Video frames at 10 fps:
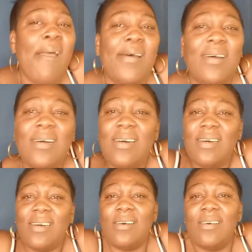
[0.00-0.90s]

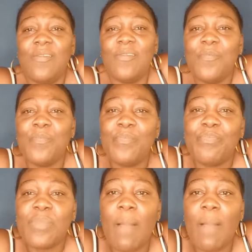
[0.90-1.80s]
Aww.
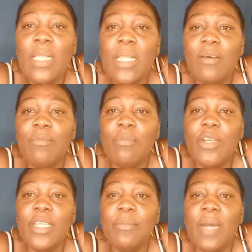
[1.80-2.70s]
my love
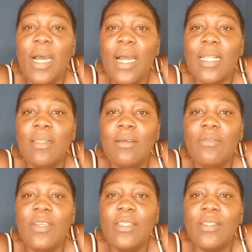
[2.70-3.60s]
braid mark, love
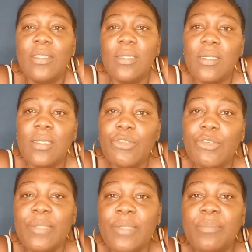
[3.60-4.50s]
it
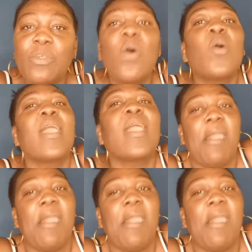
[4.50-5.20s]
cream. Okay.